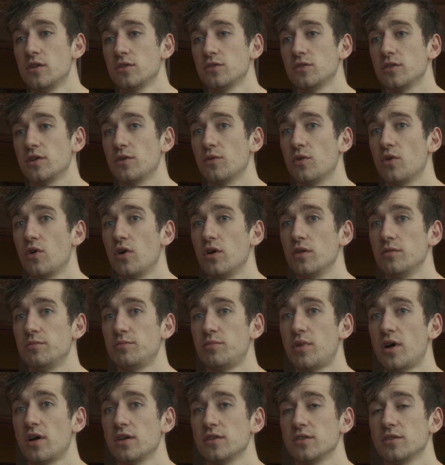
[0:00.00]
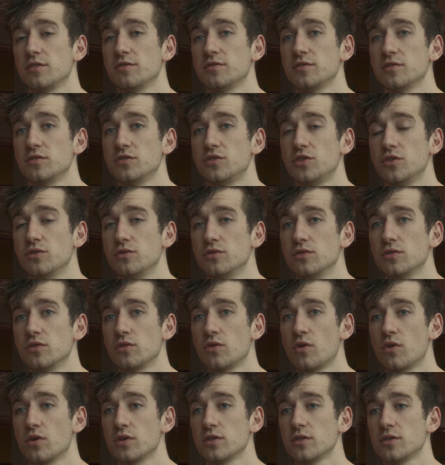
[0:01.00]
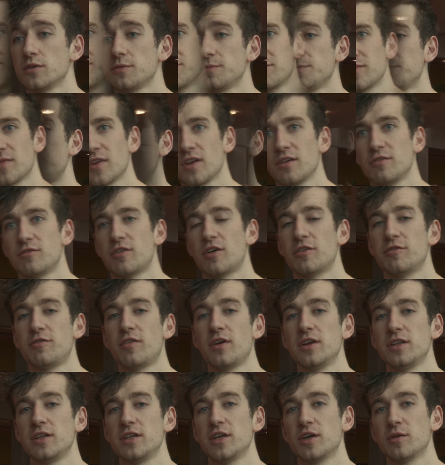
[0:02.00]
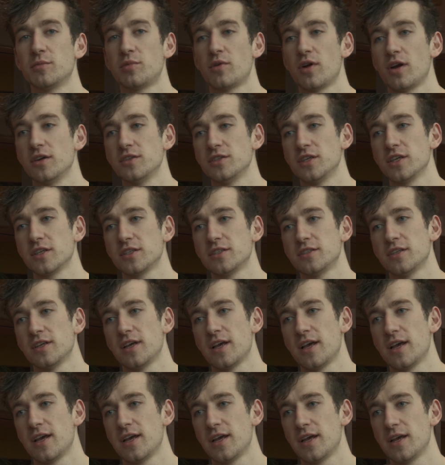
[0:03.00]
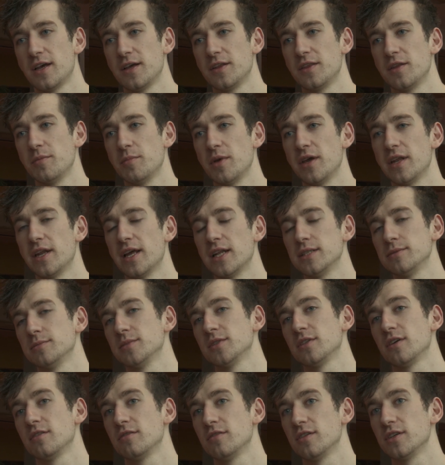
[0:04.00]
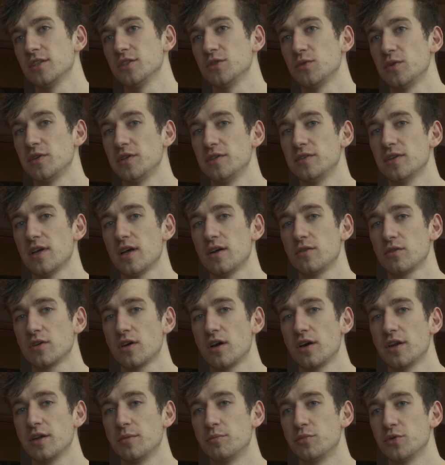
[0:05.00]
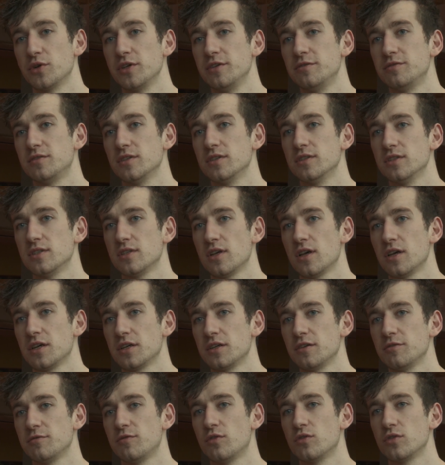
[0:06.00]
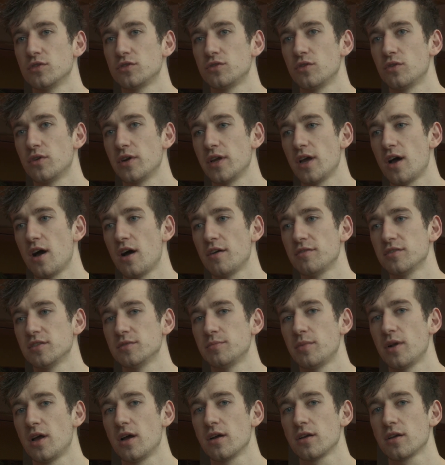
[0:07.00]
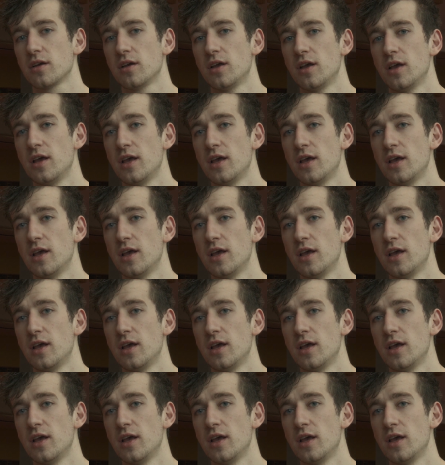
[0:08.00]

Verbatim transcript: So they were all positives in choosing the course. For our final year project, the main element of it is we got a brief to design a 4-storey office block.